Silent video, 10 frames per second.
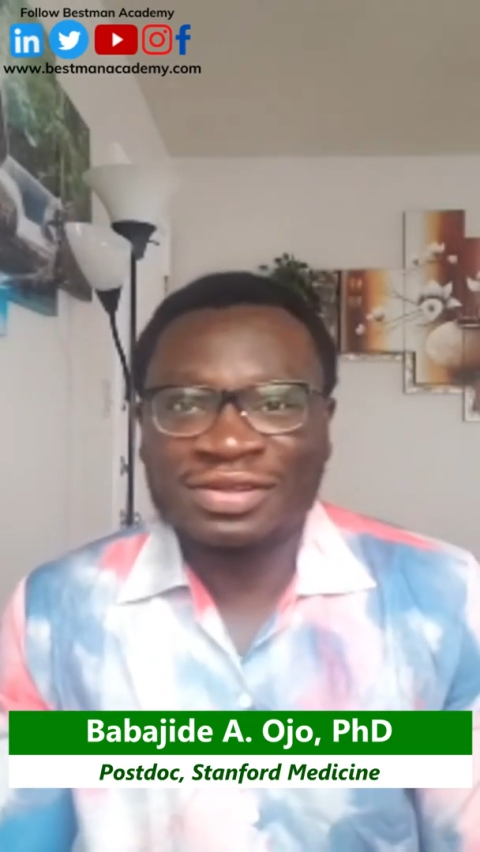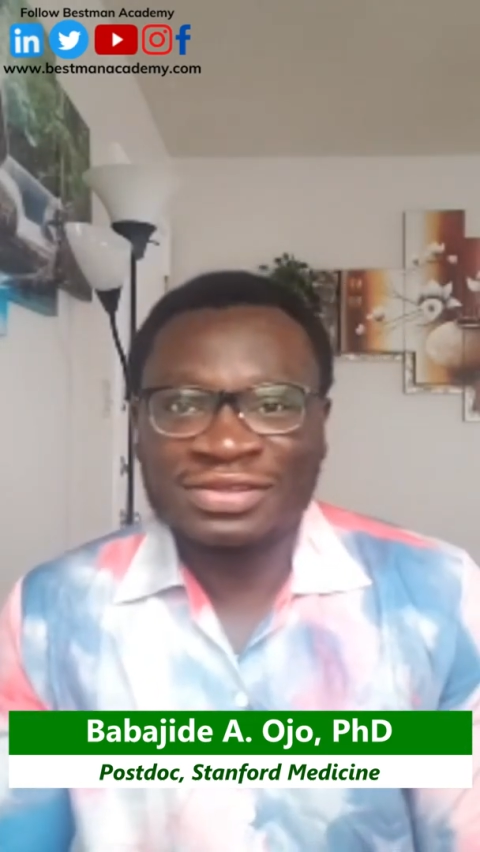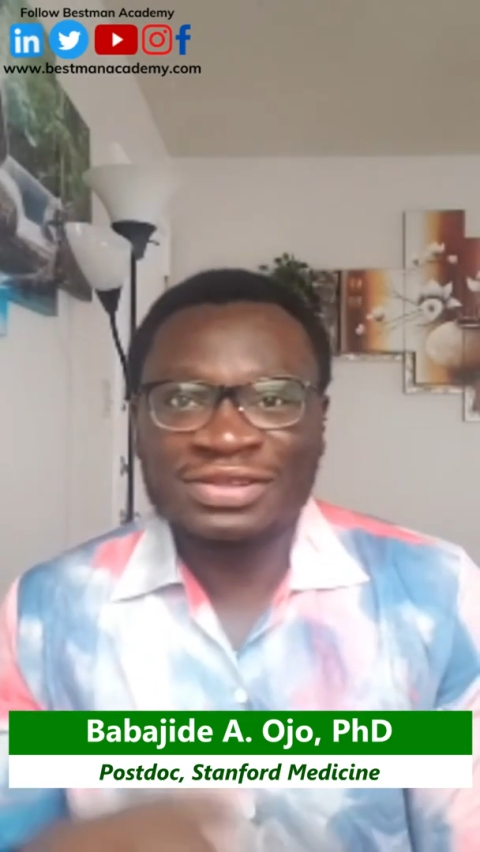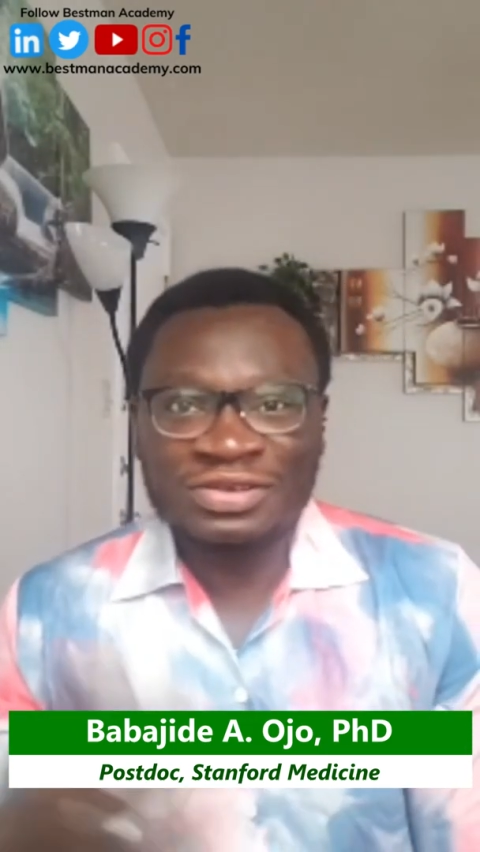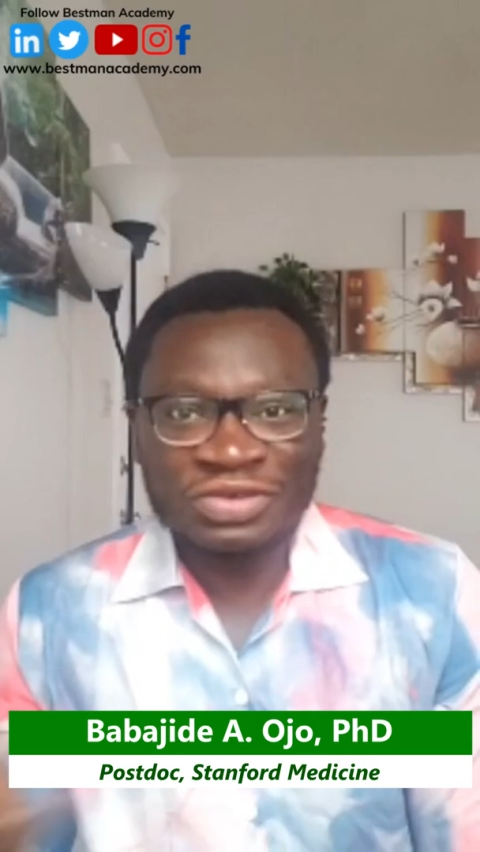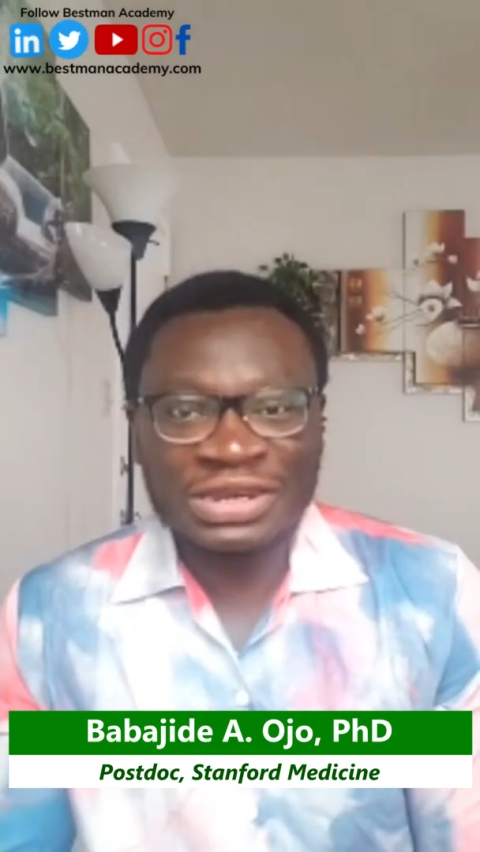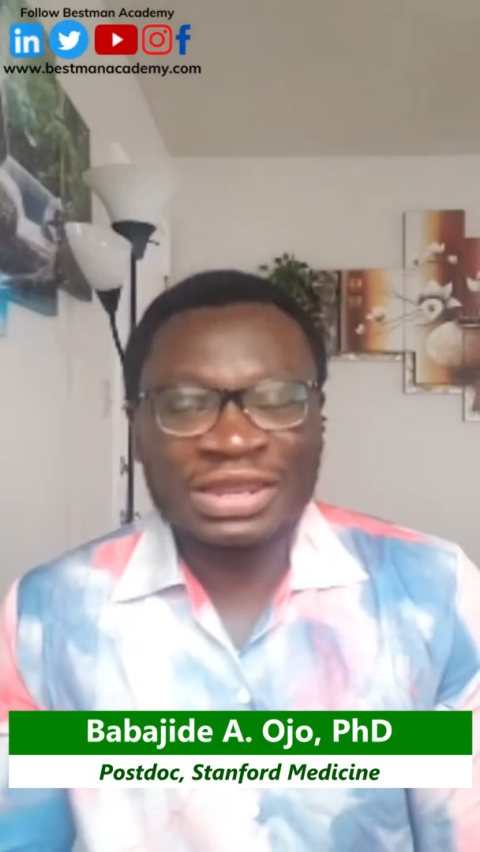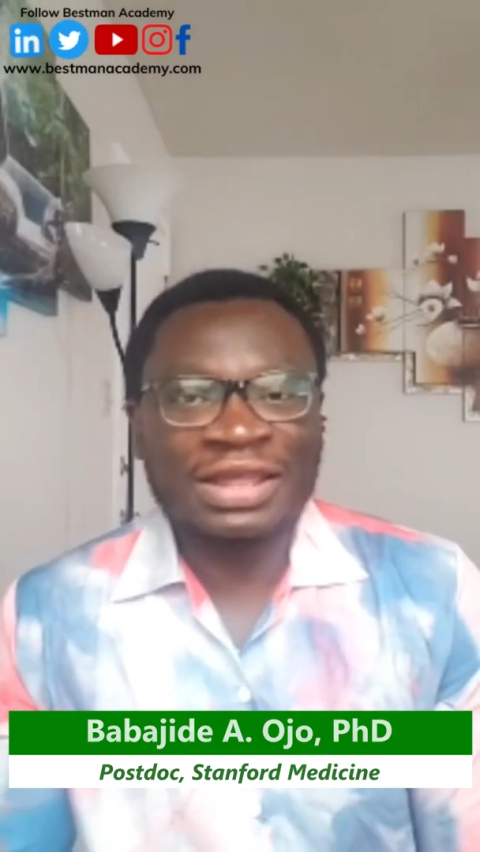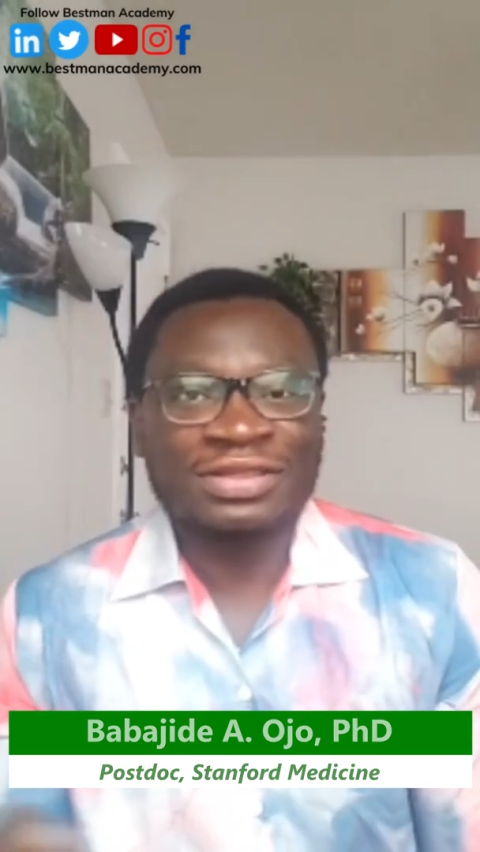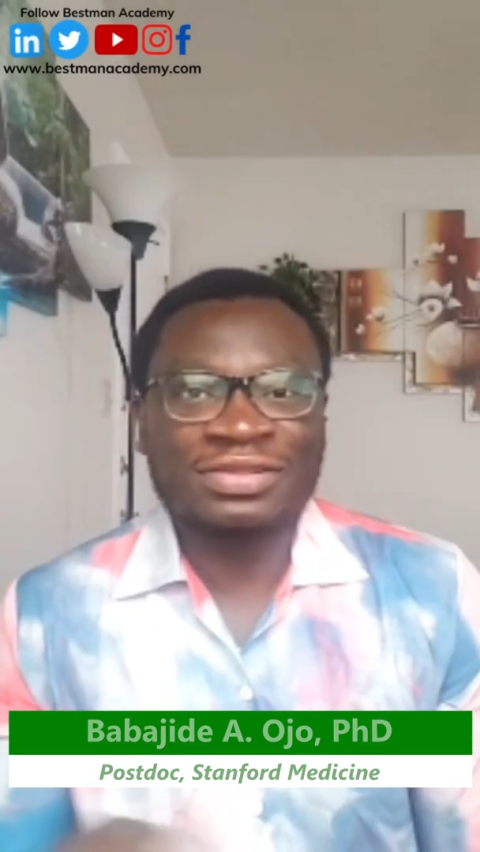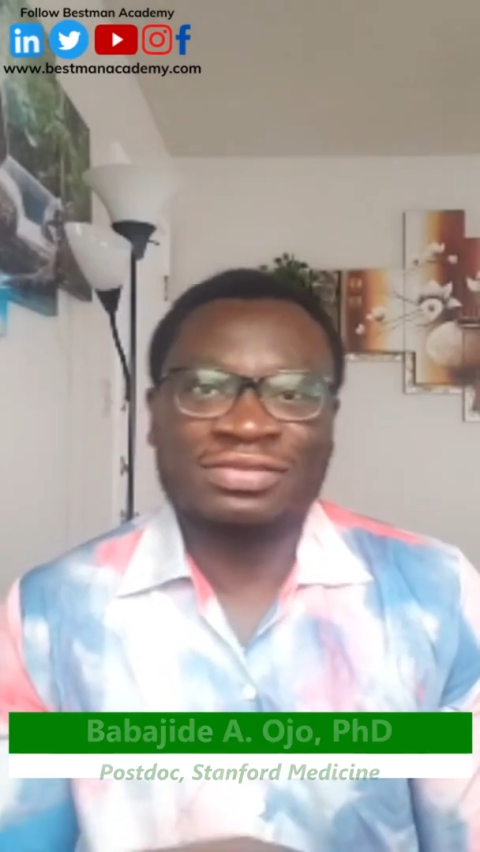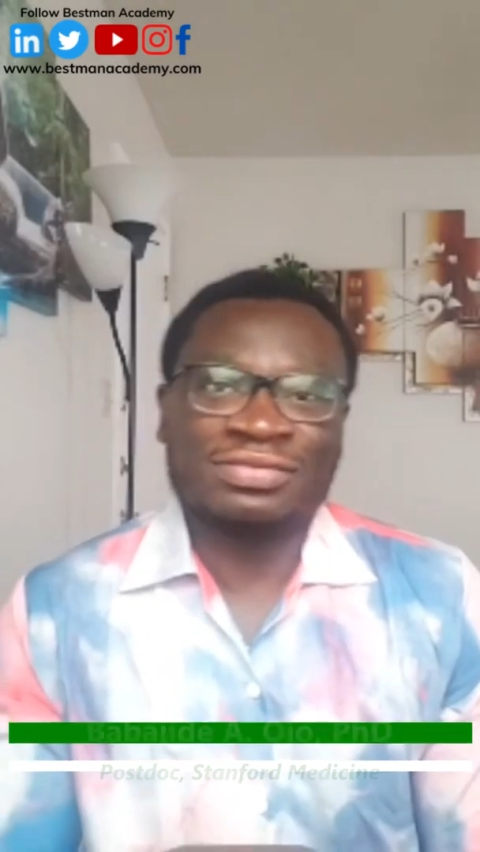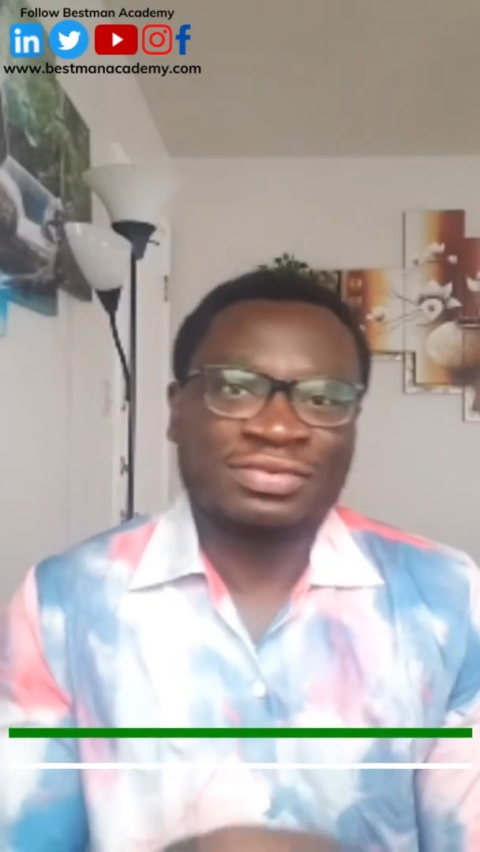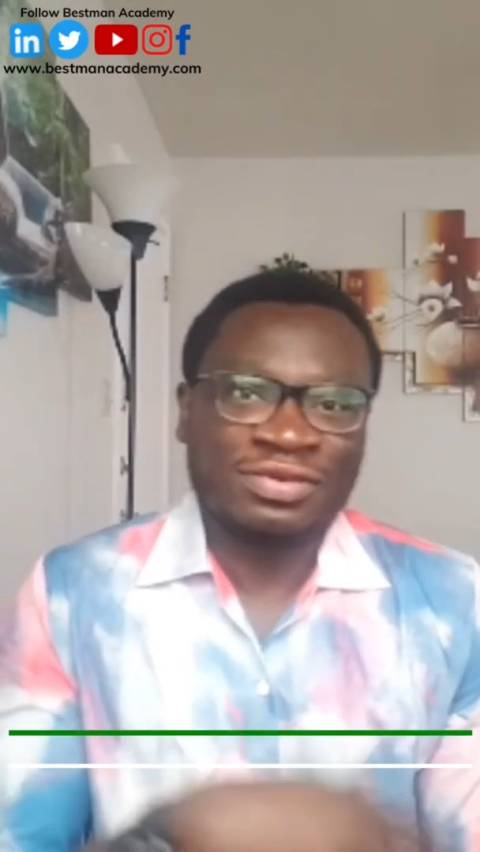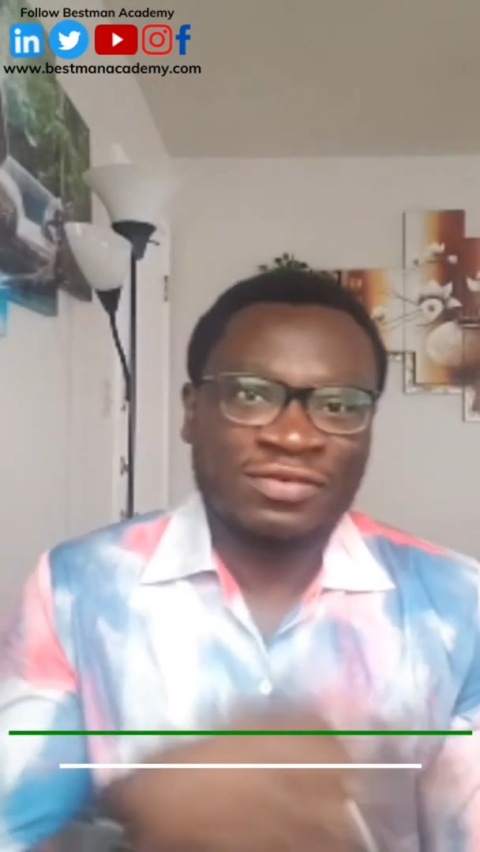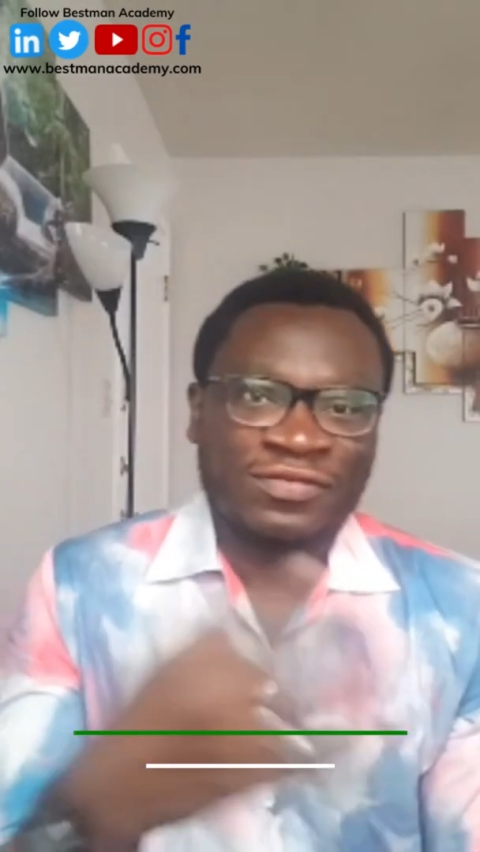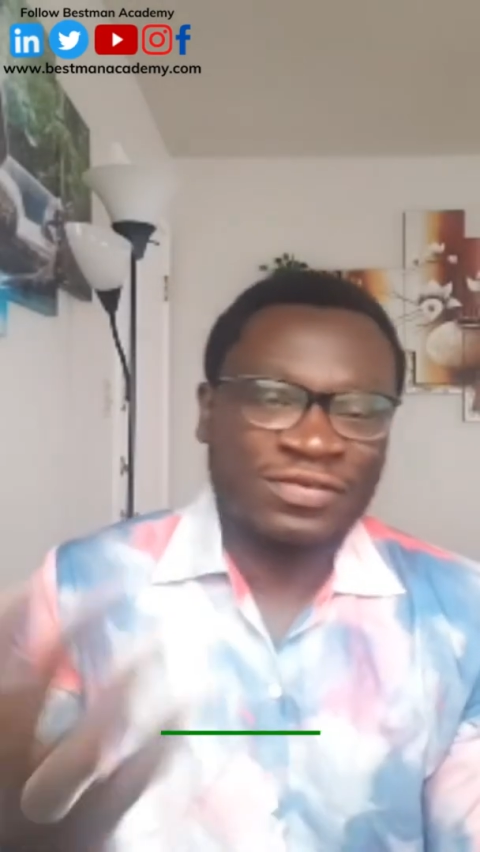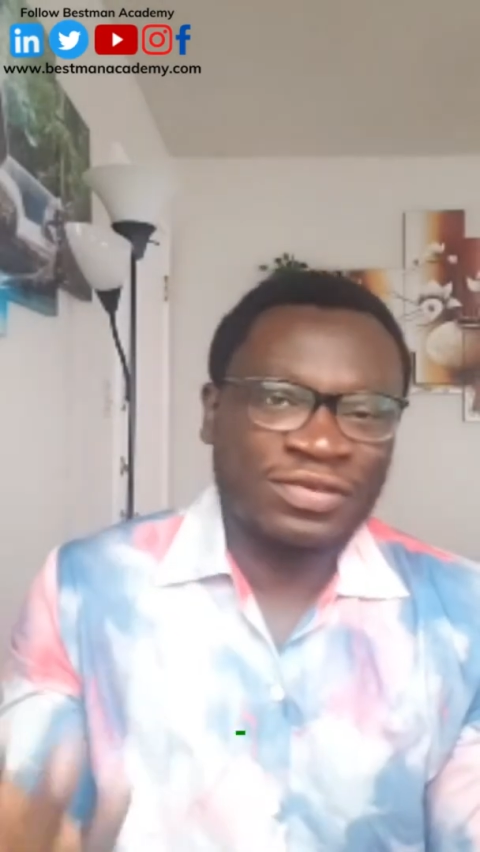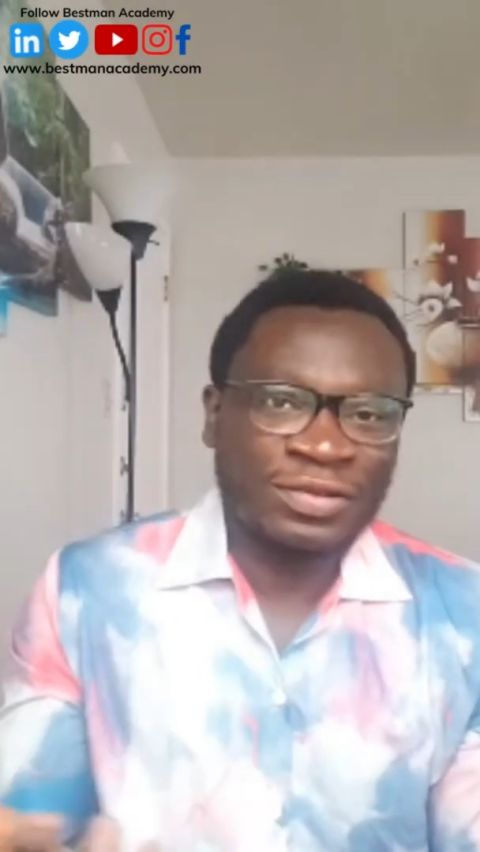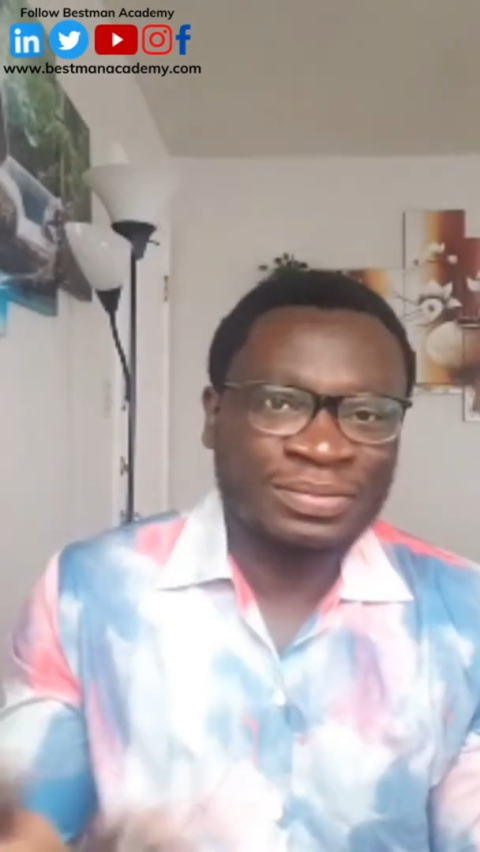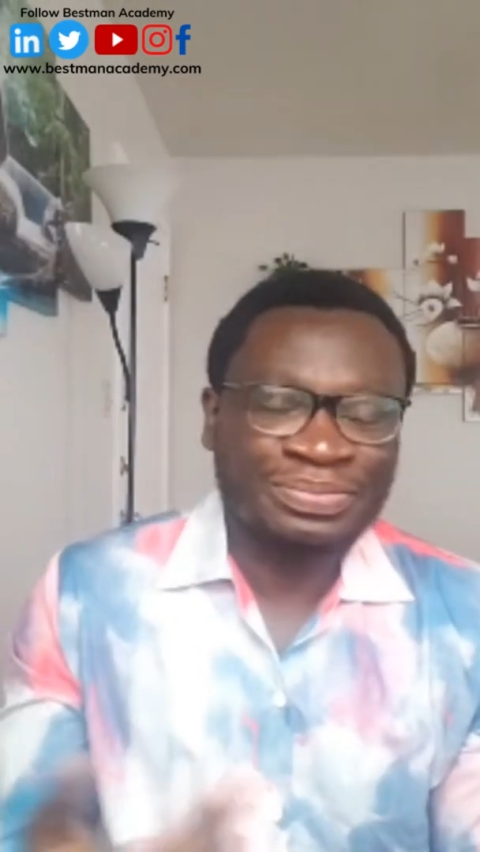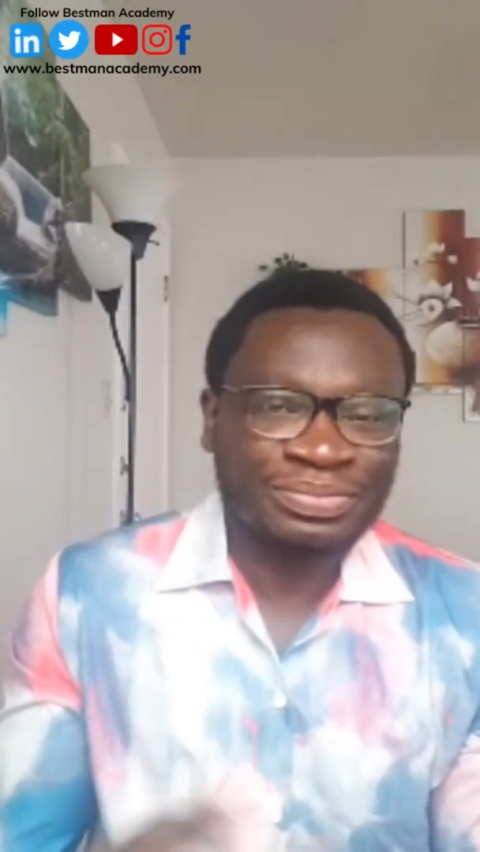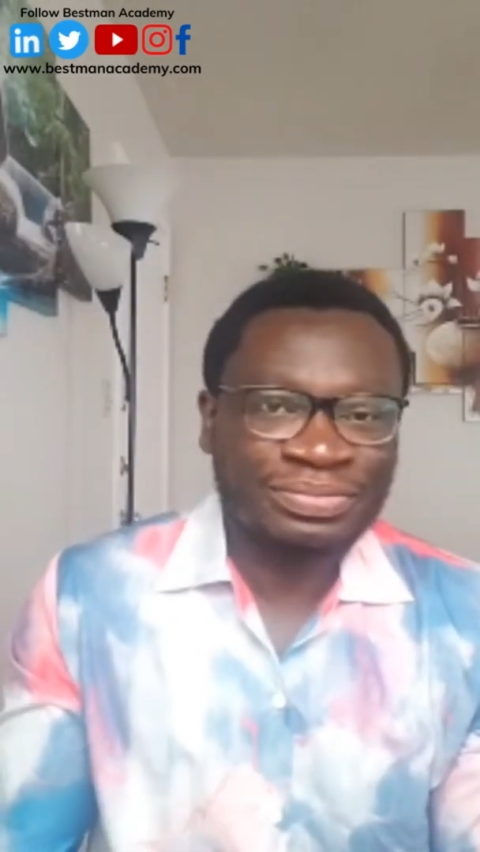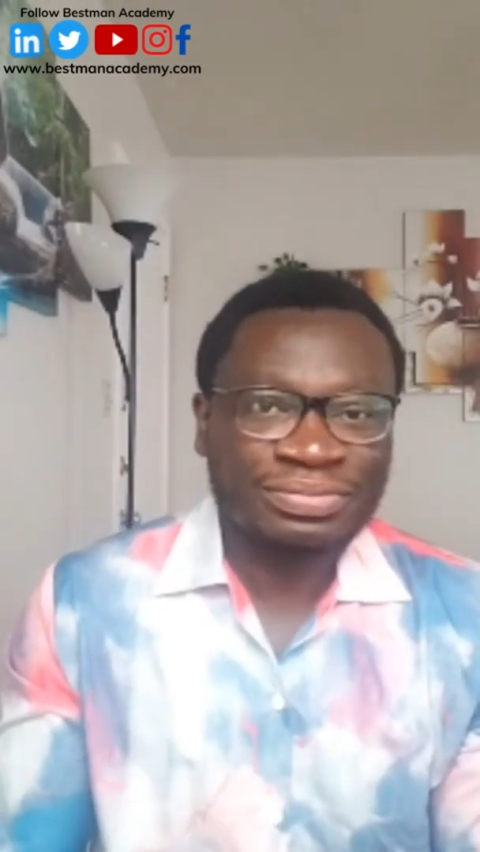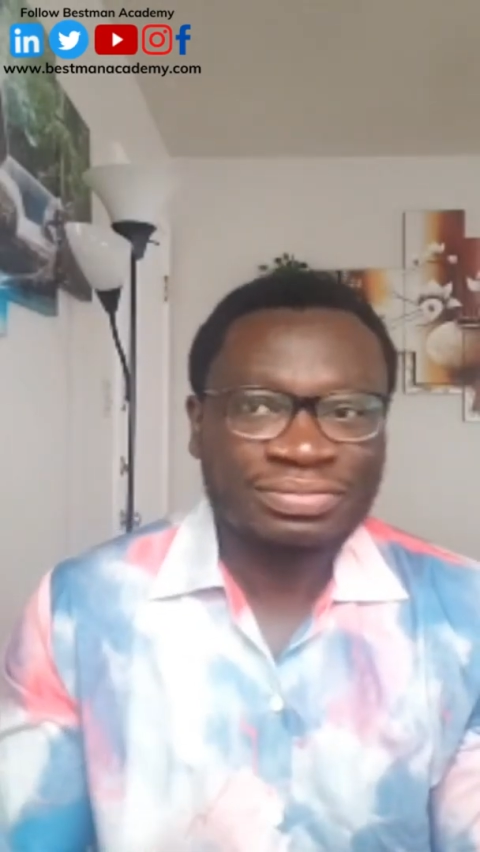So considering that, you know, for,